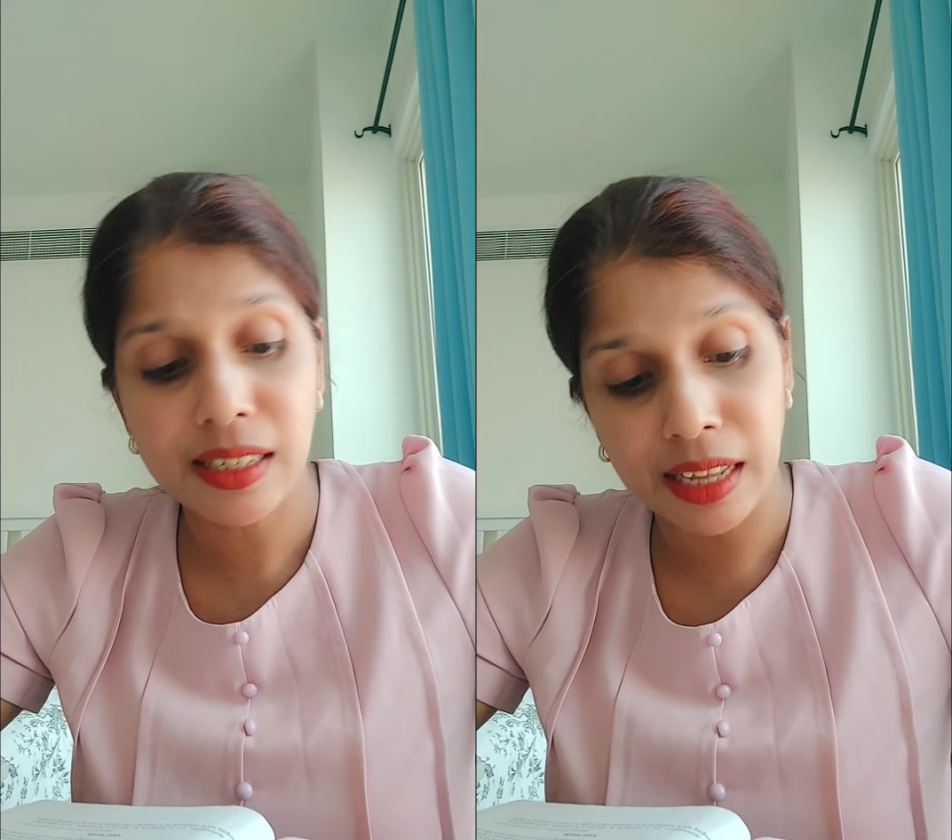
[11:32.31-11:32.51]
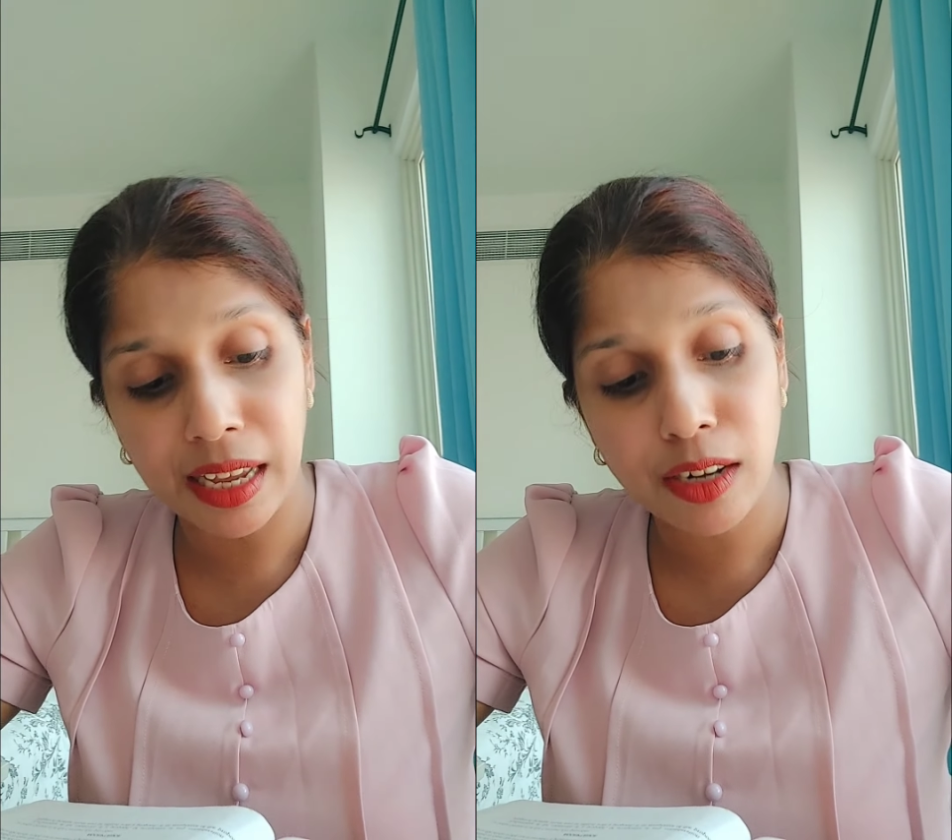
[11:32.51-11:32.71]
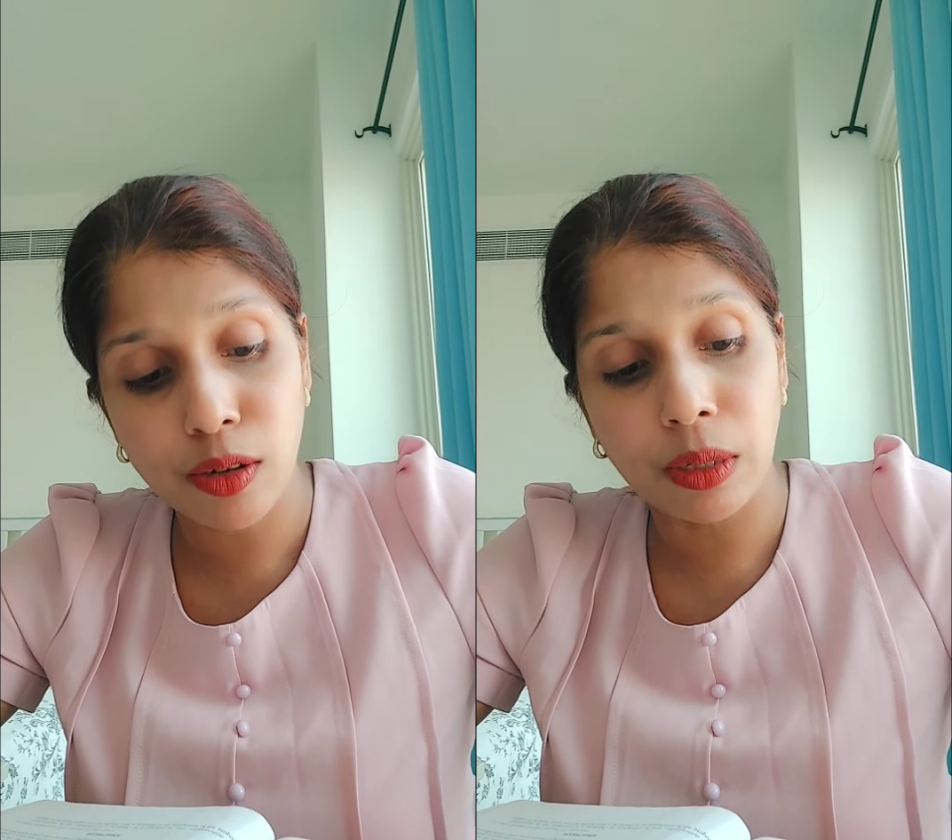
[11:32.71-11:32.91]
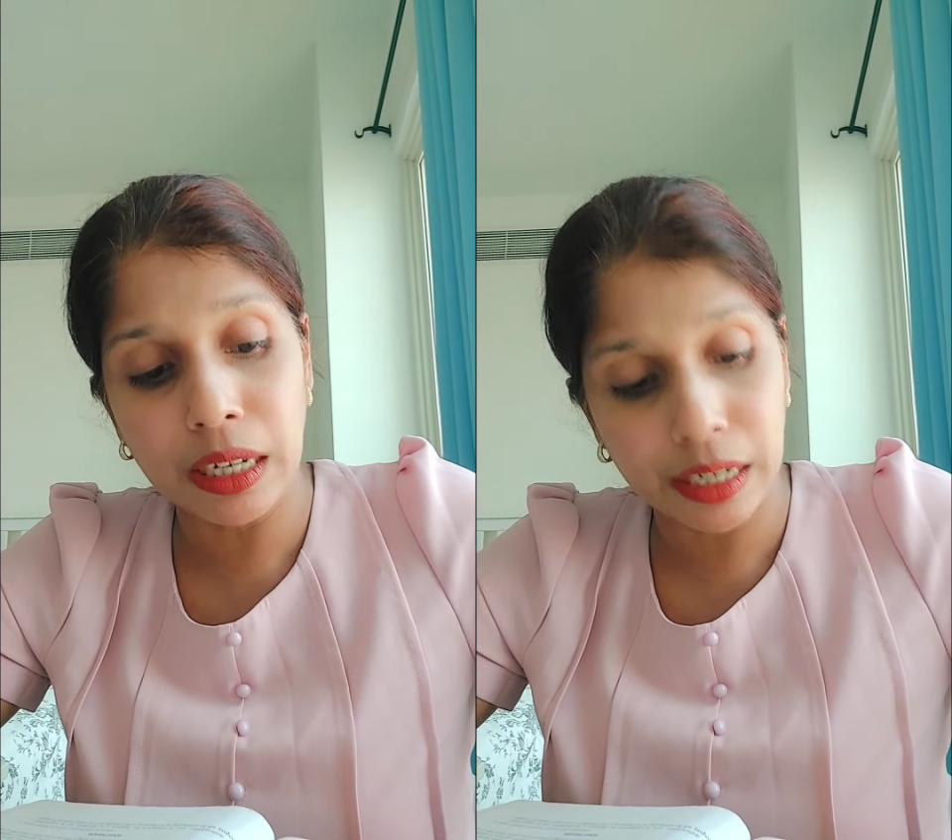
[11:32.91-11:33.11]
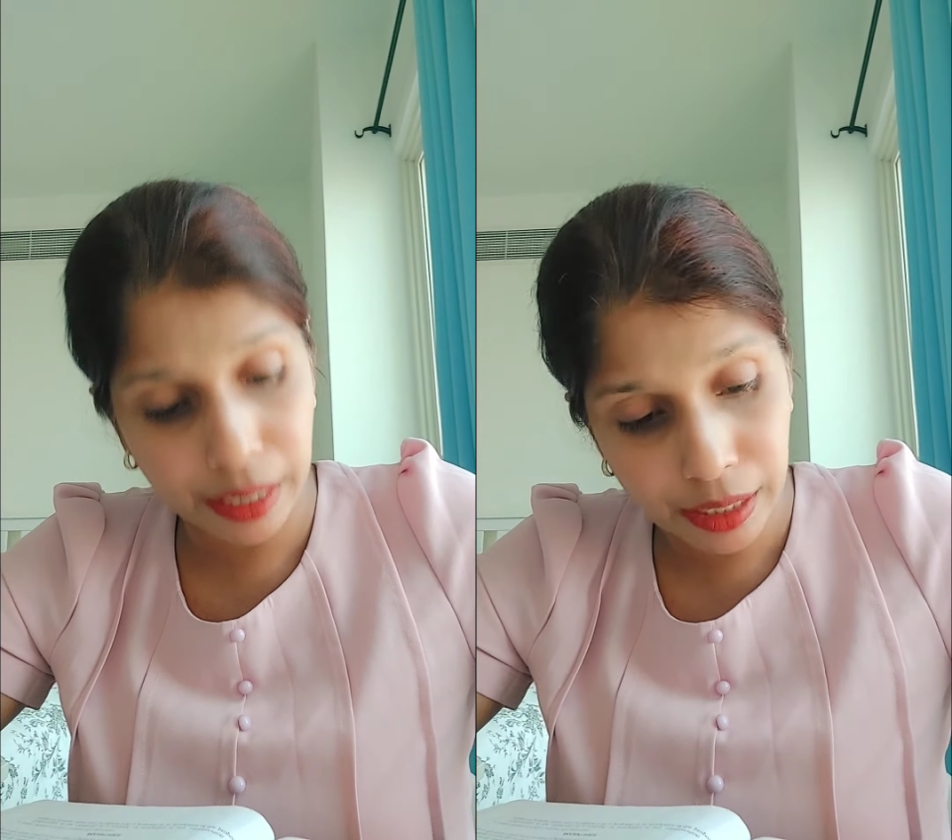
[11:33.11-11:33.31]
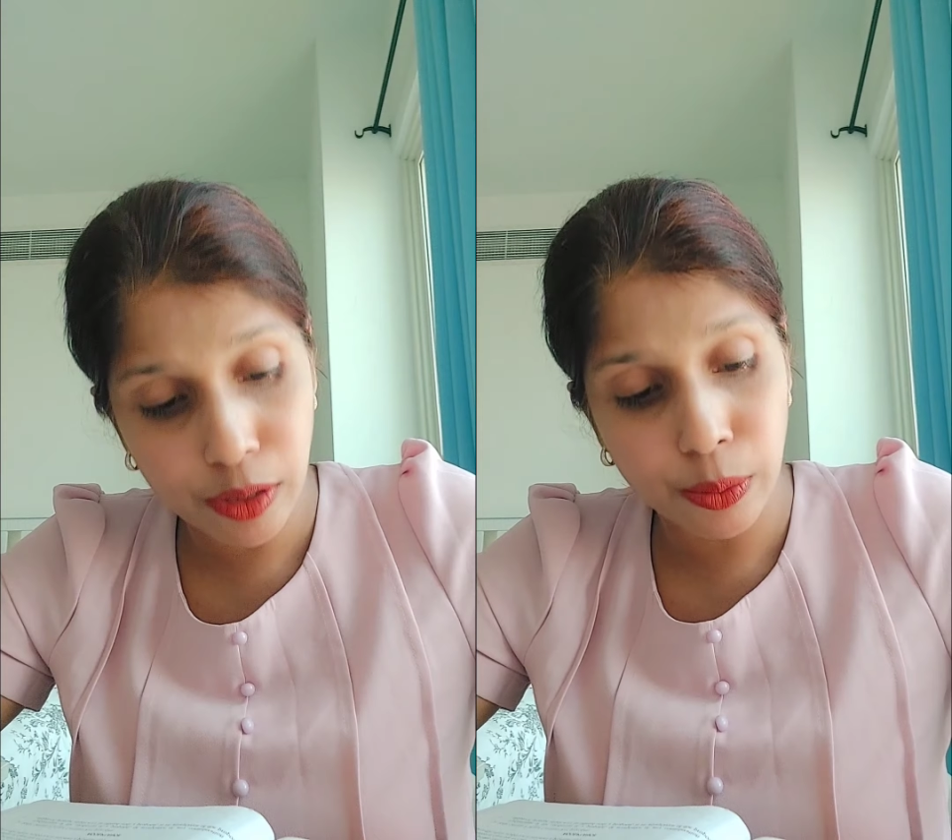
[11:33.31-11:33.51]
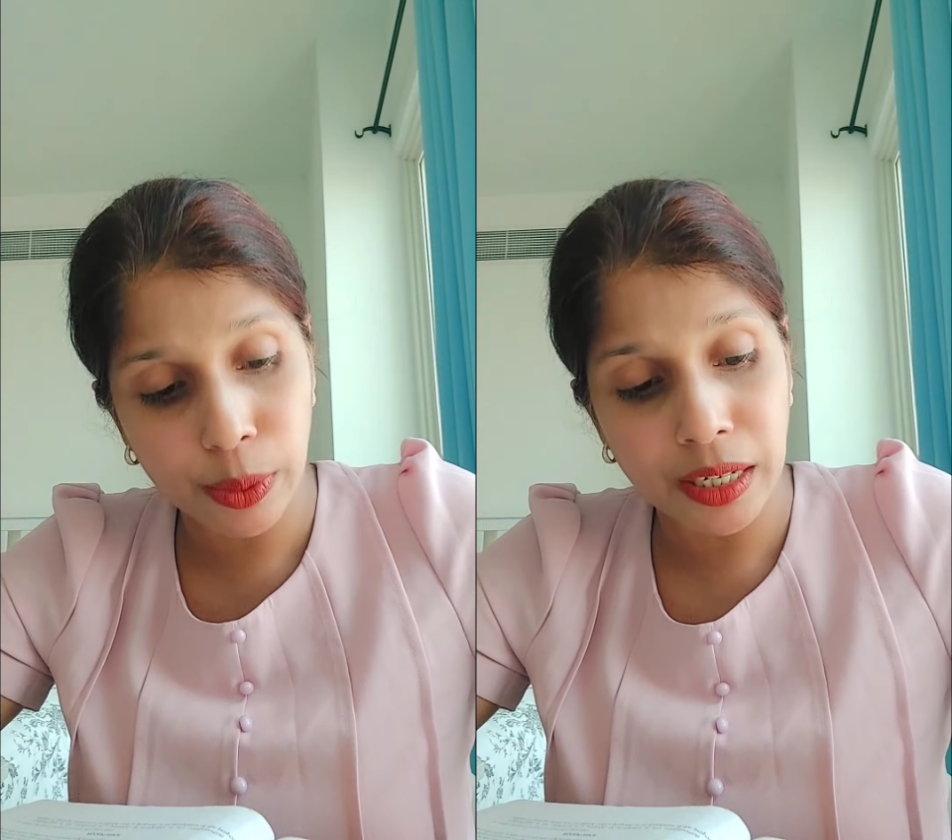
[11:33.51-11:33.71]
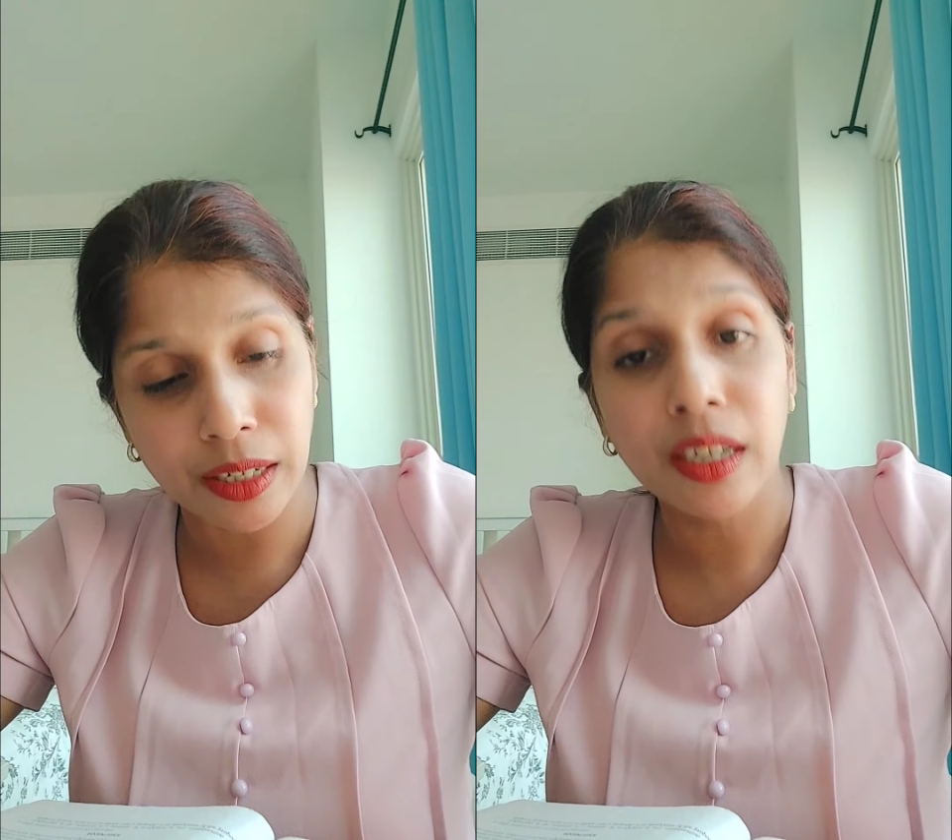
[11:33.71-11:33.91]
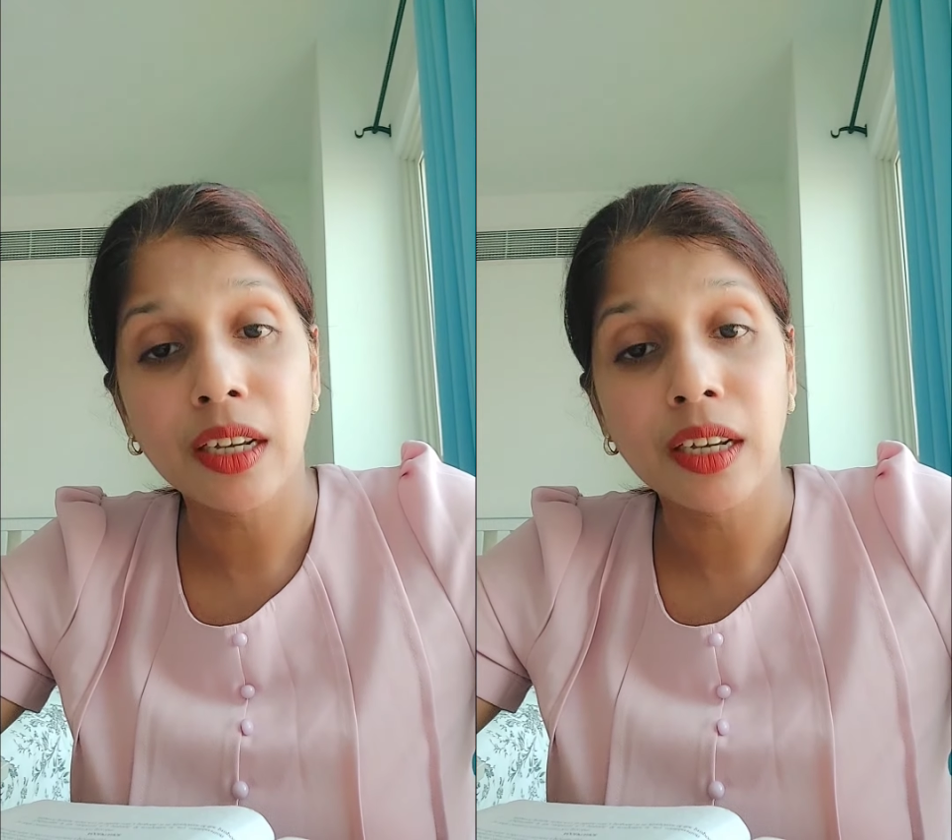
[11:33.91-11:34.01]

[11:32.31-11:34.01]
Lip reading: there to agree to it.